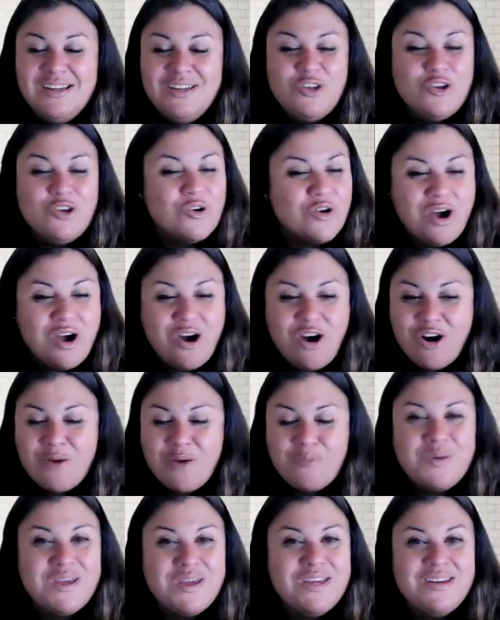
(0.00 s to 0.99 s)
Your
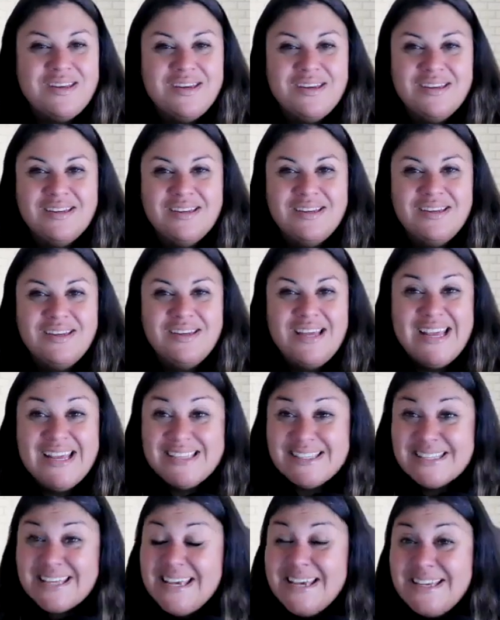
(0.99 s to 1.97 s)
heartbeat
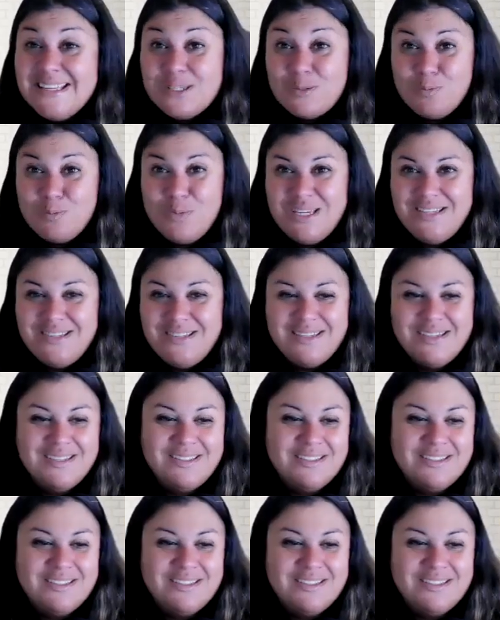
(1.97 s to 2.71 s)
is his beat.